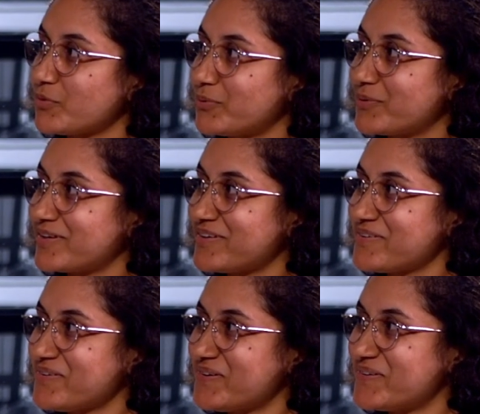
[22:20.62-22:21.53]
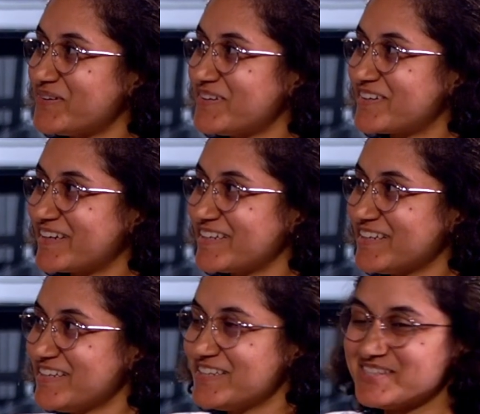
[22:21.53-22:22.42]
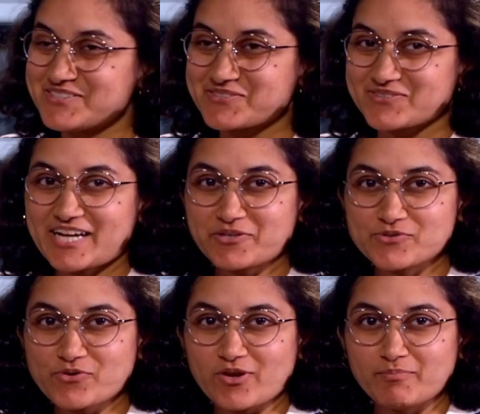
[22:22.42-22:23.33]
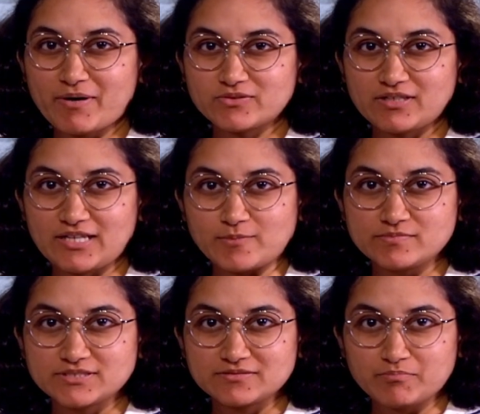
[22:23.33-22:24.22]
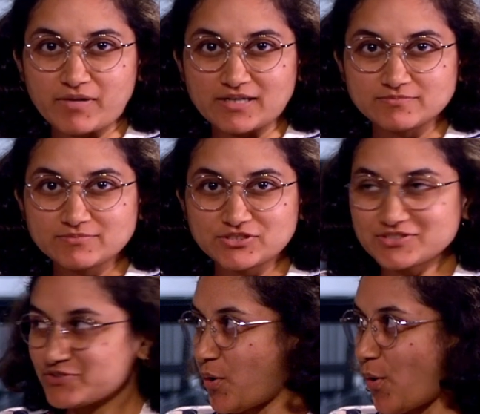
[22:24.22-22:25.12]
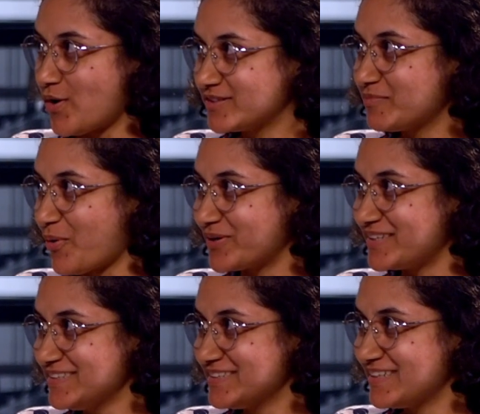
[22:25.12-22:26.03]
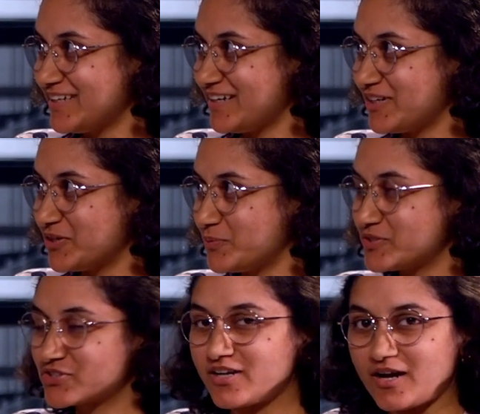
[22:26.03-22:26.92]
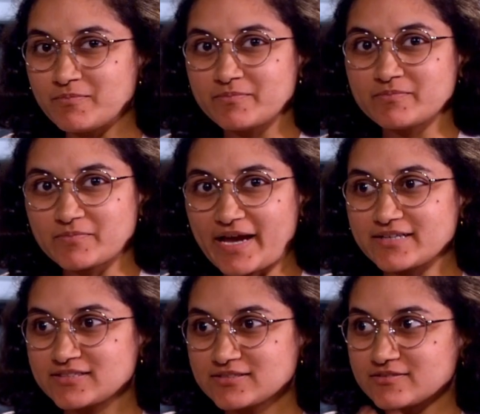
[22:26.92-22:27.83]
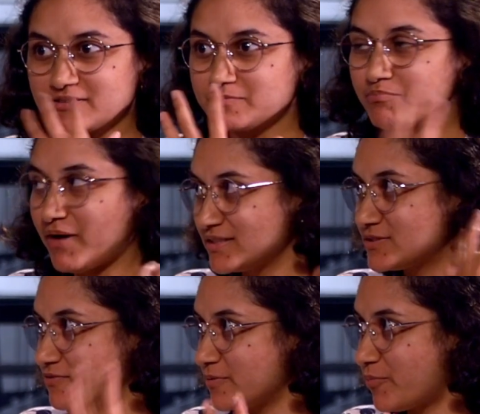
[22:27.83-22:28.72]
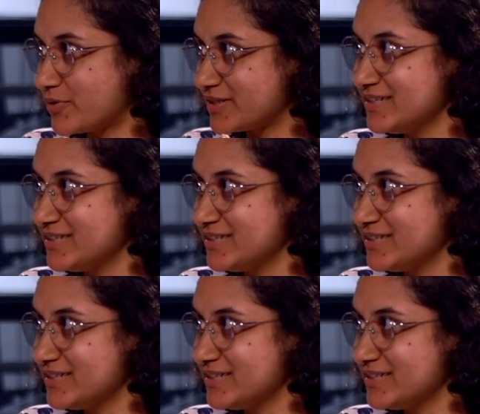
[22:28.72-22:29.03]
Okay, alright. So that was all about the lumps and bumps on the body which come at certain parts of the body.